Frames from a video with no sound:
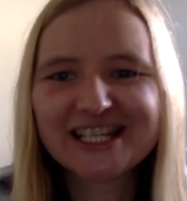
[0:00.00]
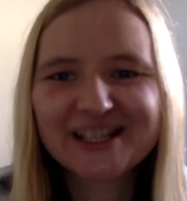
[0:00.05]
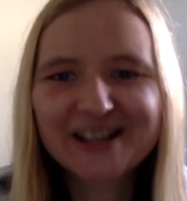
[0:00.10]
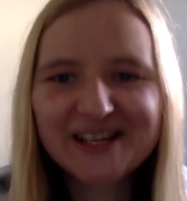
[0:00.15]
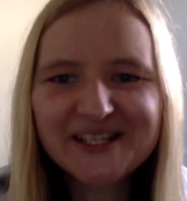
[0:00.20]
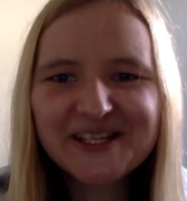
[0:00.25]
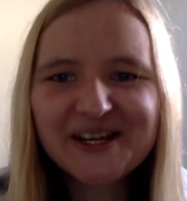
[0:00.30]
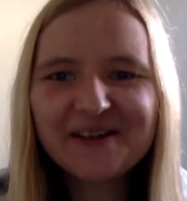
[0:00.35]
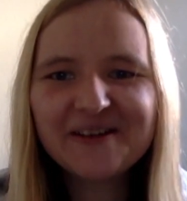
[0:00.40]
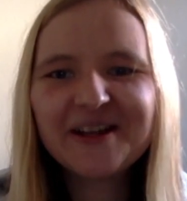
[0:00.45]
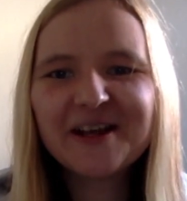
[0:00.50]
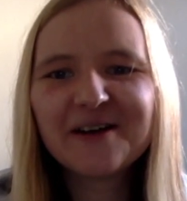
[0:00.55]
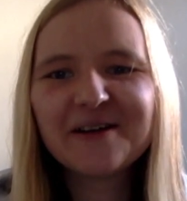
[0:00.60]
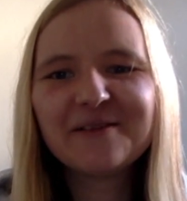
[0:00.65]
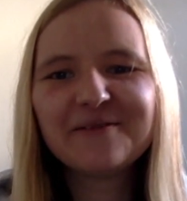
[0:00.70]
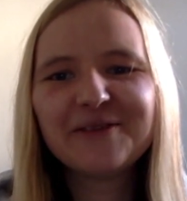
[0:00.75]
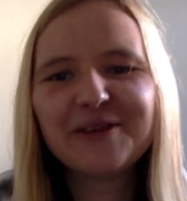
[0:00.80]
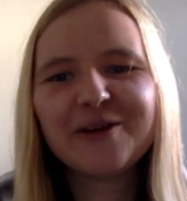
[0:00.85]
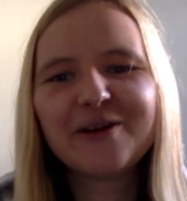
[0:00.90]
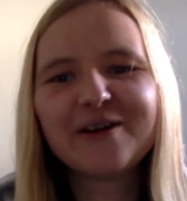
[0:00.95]
So I don't know
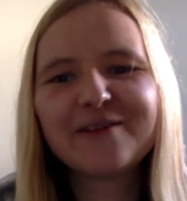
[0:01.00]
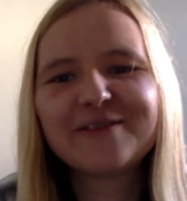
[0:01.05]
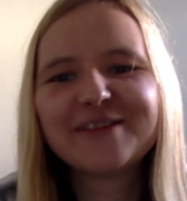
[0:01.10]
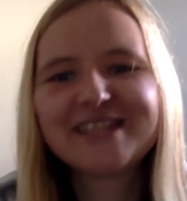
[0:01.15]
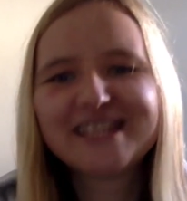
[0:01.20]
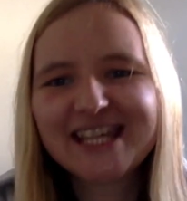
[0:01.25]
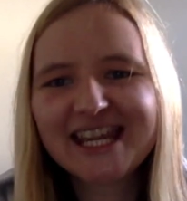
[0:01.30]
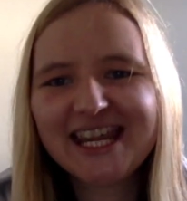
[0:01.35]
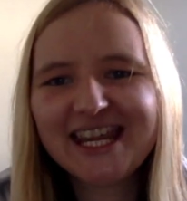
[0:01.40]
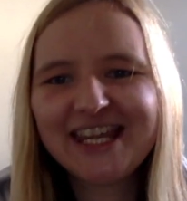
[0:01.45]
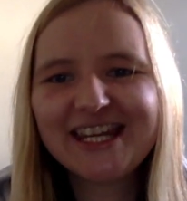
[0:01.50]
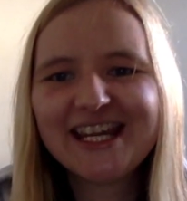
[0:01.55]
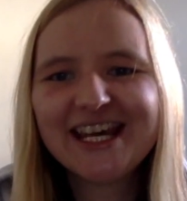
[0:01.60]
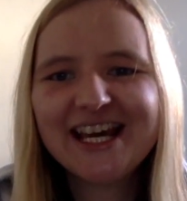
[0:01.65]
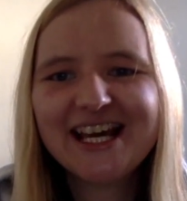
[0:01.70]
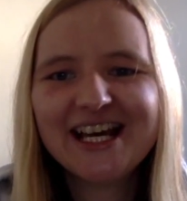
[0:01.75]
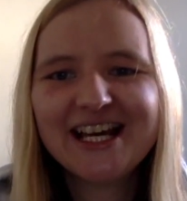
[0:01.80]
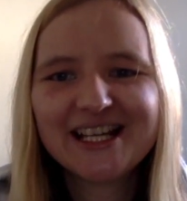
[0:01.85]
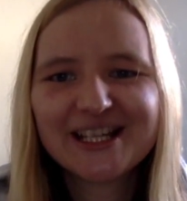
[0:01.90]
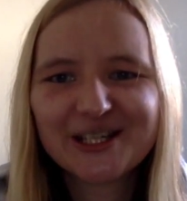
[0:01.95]
if you have seen
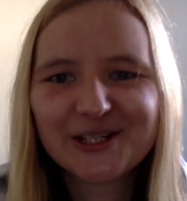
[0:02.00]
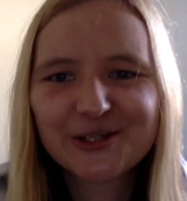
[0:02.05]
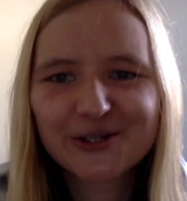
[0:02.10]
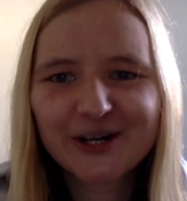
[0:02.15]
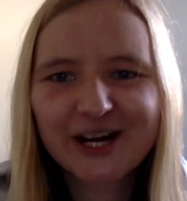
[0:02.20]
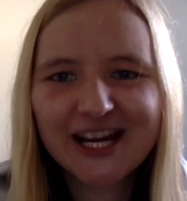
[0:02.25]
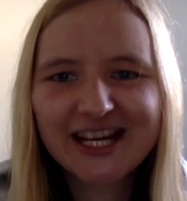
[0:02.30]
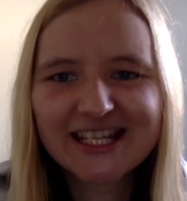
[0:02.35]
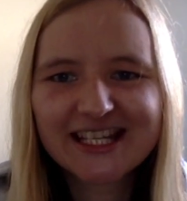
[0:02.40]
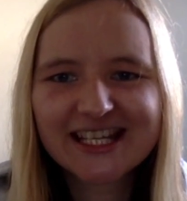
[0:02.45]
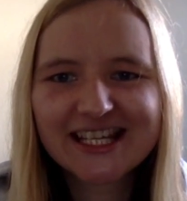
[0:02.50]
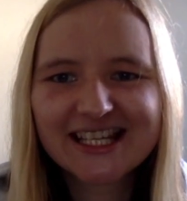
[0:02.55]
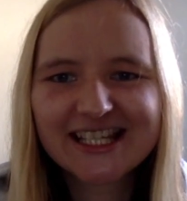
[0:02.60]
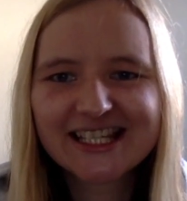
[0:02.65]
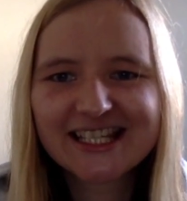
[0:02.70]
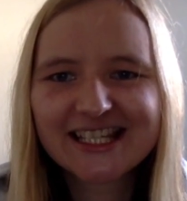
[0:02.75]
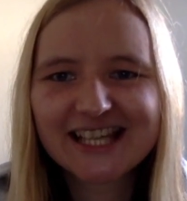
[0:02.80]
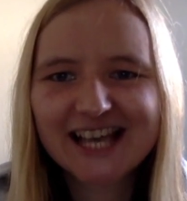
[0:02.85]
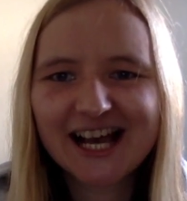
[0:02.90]
the Traitors.